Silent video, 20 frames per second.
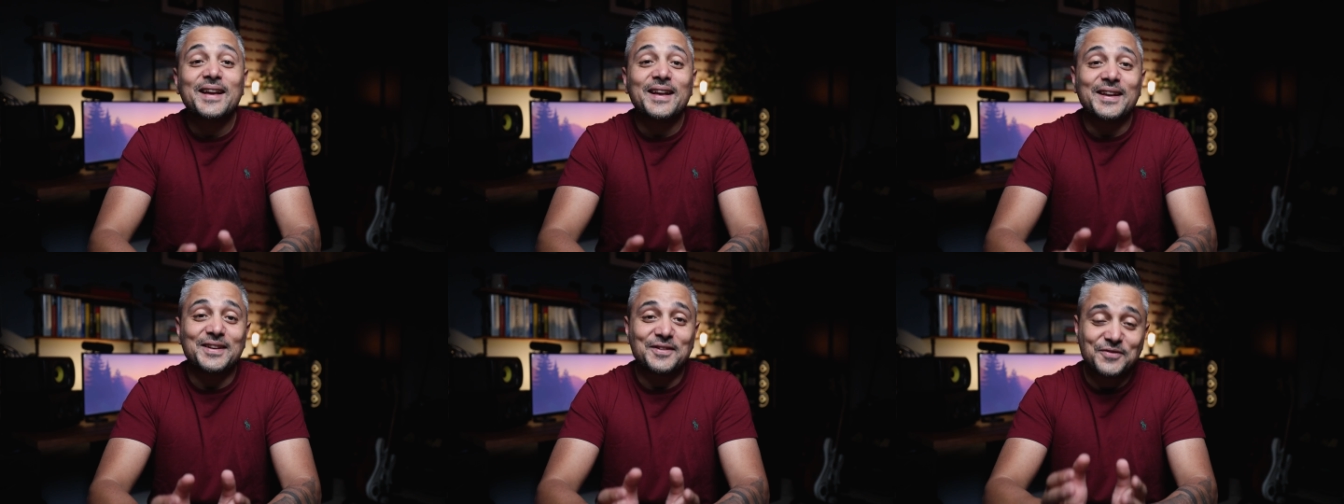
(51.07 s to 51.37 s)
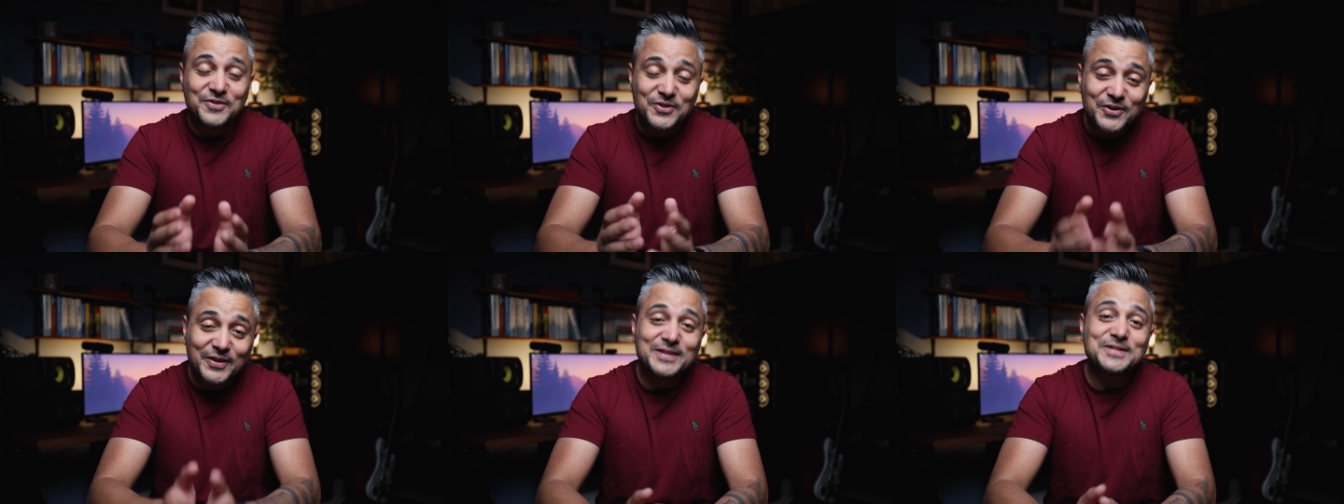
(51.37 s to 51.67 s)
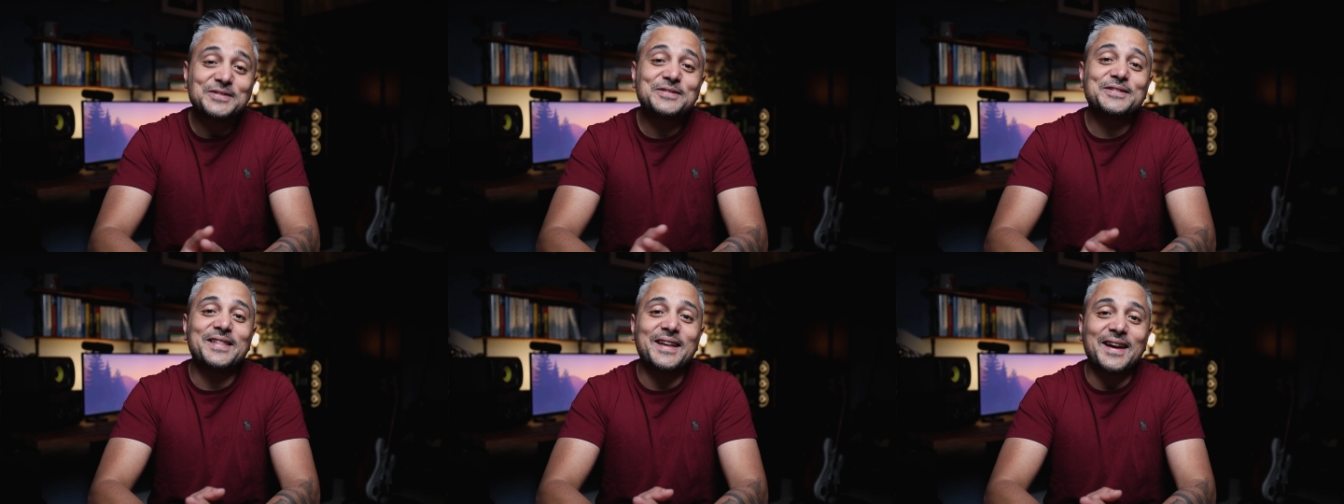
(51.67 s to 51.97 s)
And if you're
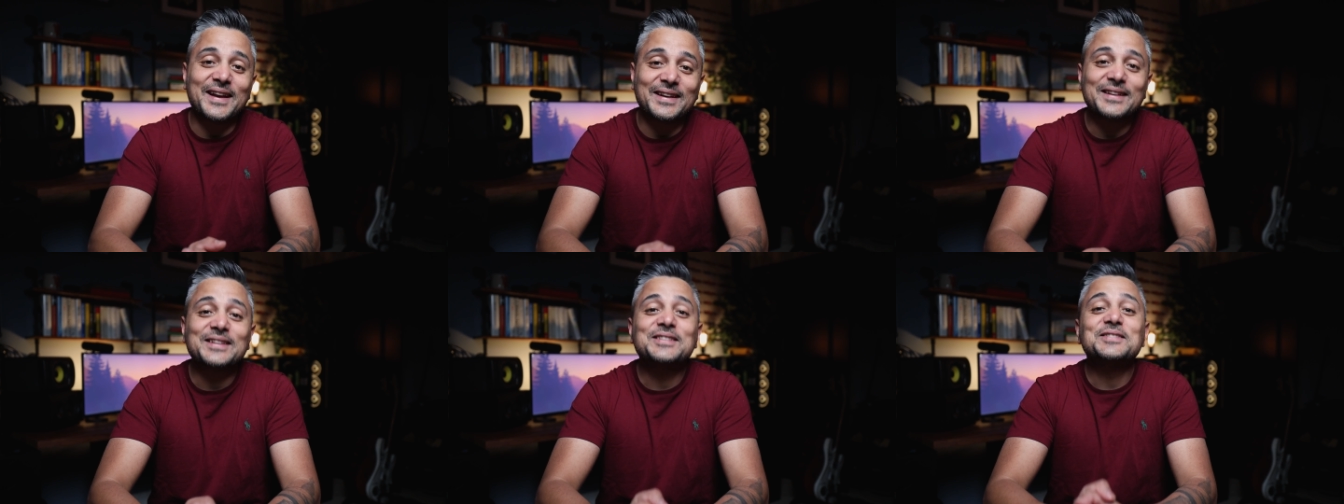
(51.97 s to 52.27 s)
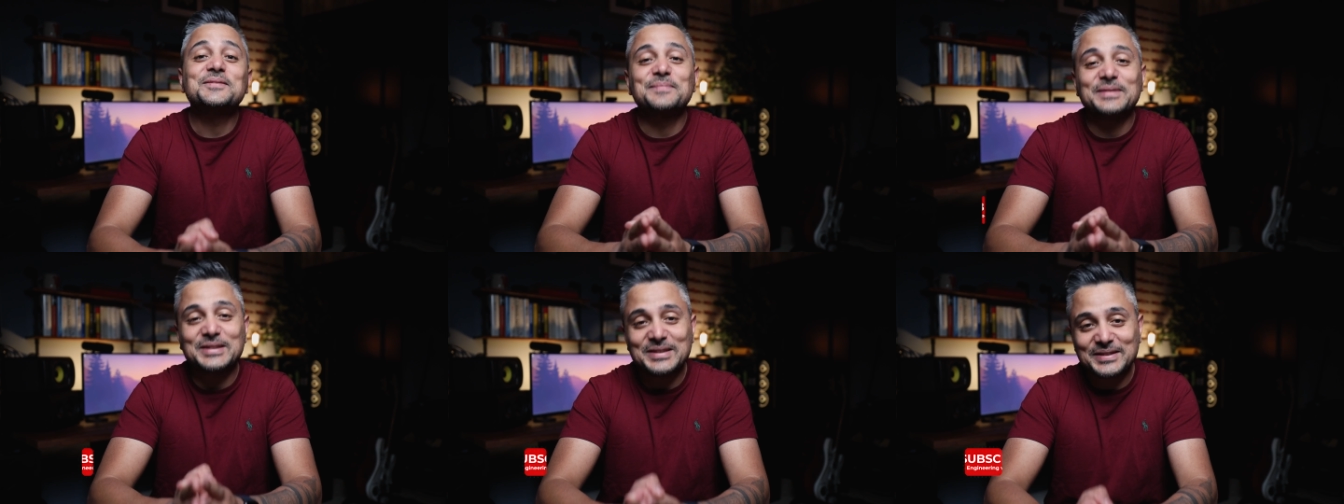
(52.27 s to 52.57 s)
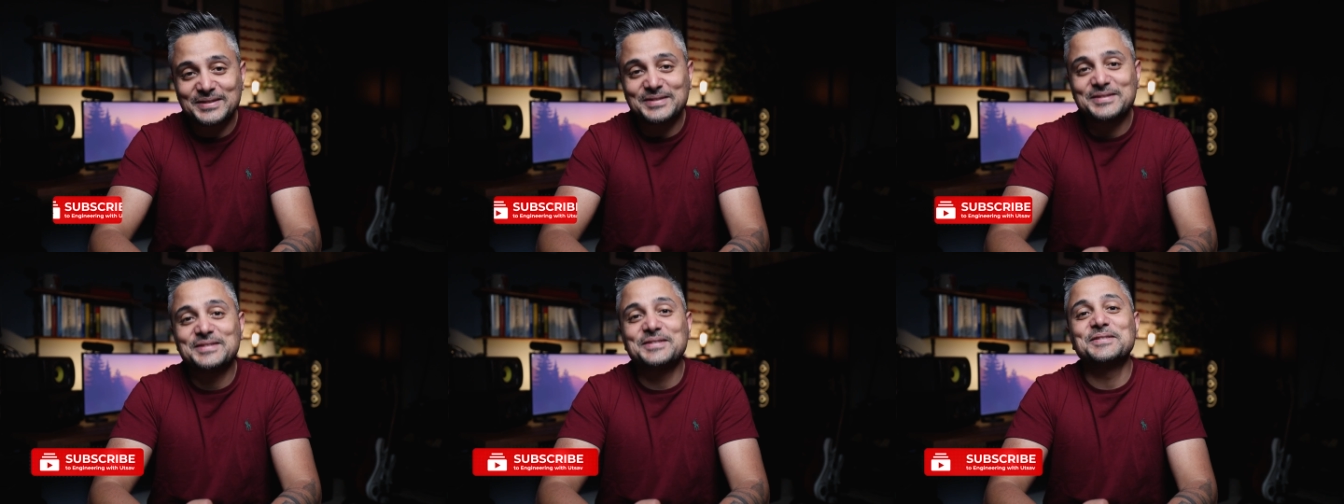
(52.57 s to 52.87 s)
into that,
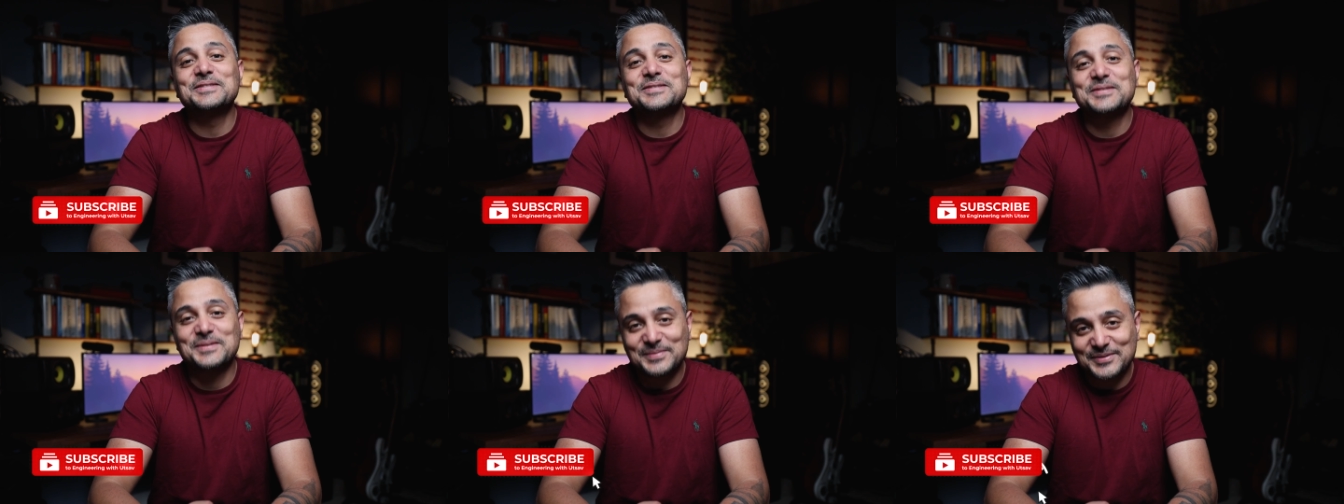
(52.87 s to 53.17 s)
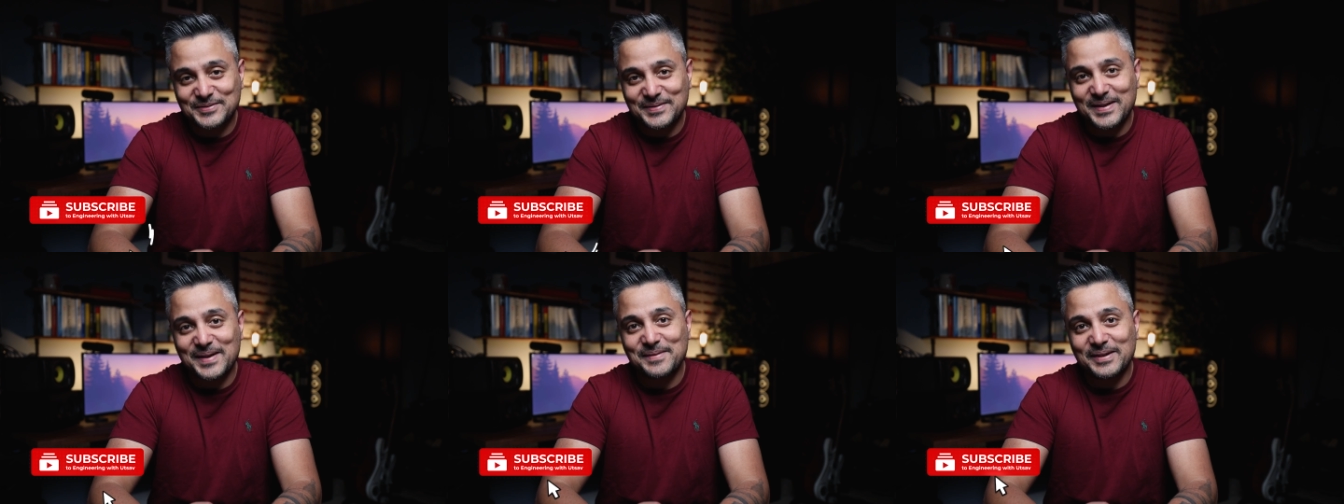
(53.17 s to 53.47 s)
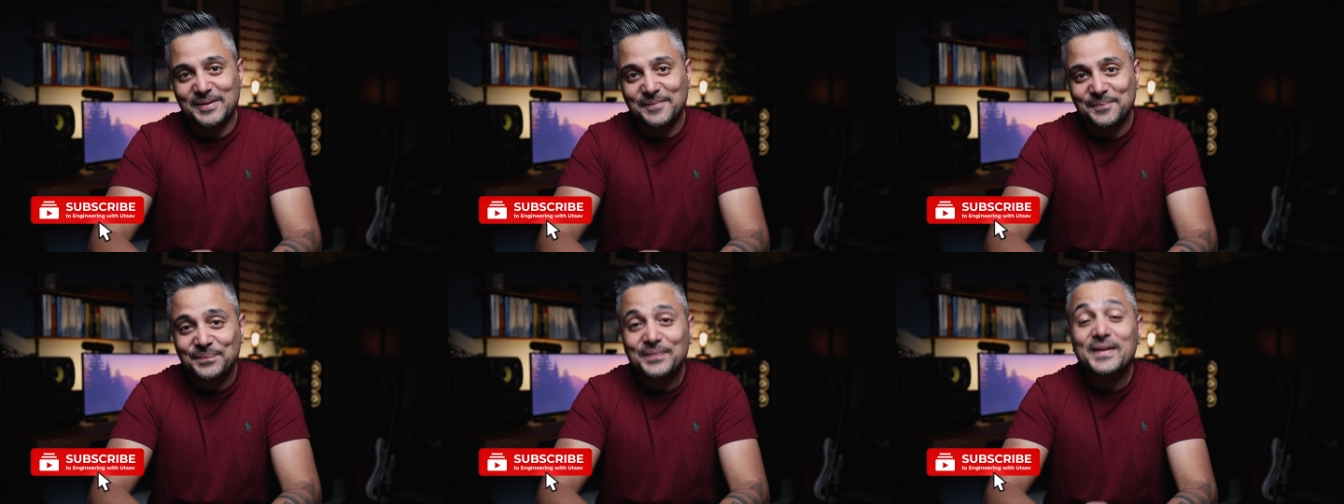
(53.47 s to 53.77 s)
please consider
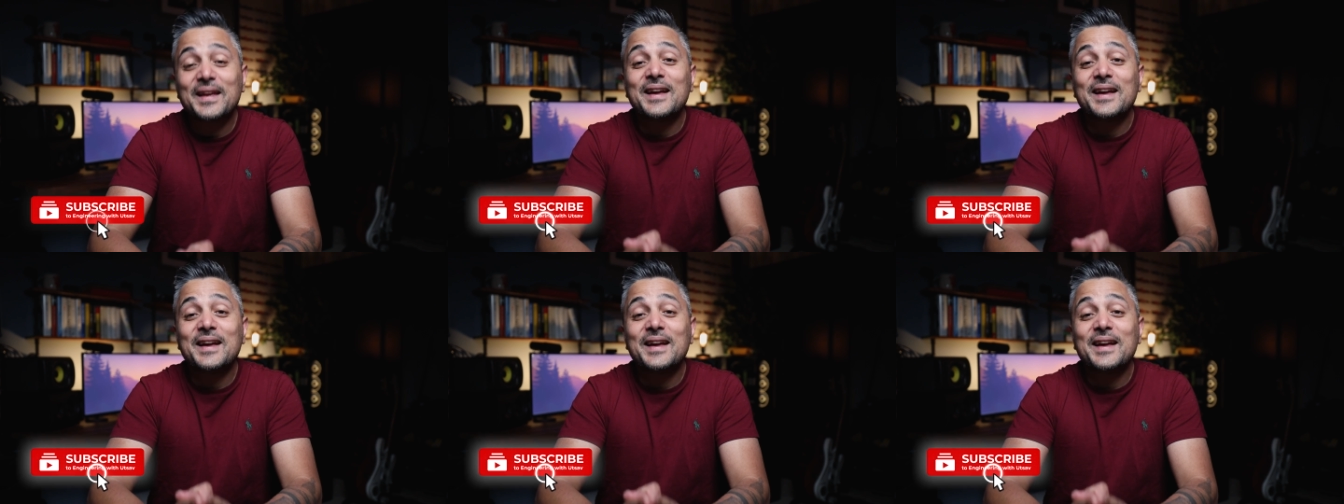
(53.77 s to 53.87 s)
subscribing.